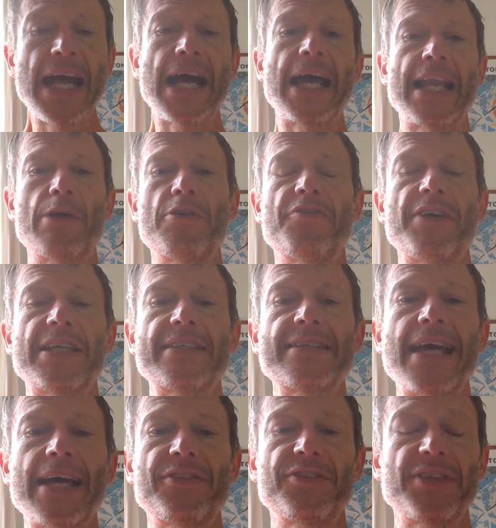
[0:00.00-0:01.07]
and our
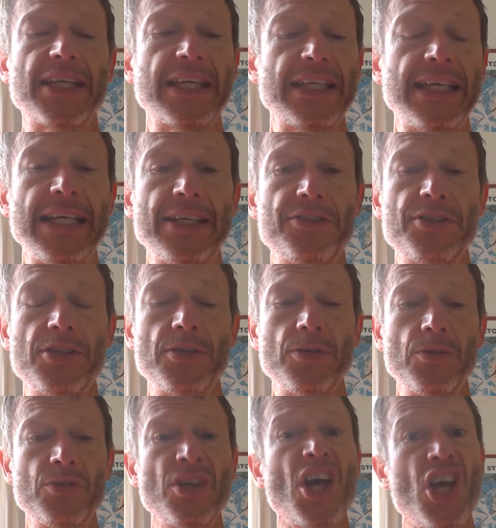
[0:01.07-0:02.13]
fantastic year
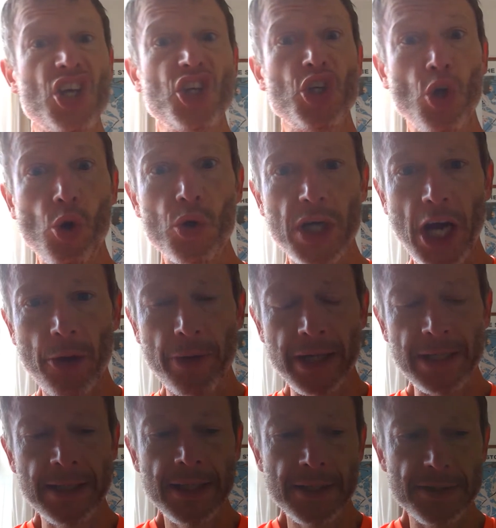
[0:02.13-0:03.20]
twos, you're
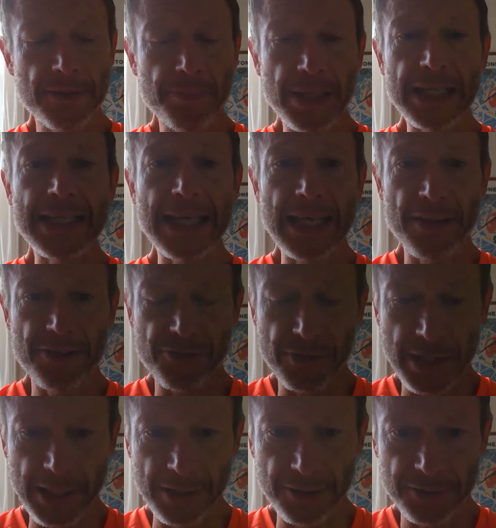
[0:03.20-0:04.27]
going to be year
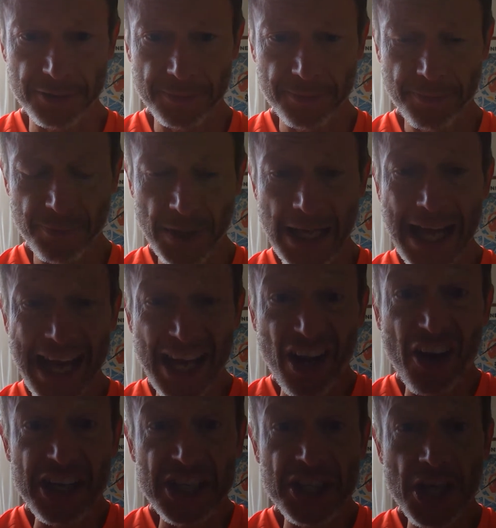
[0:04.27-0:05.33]
threes. And
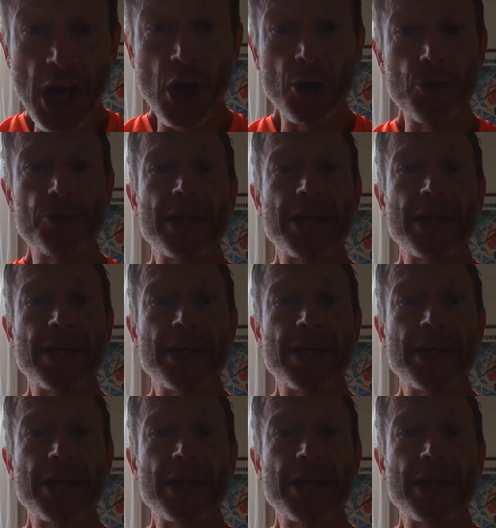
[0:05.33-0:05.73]
I know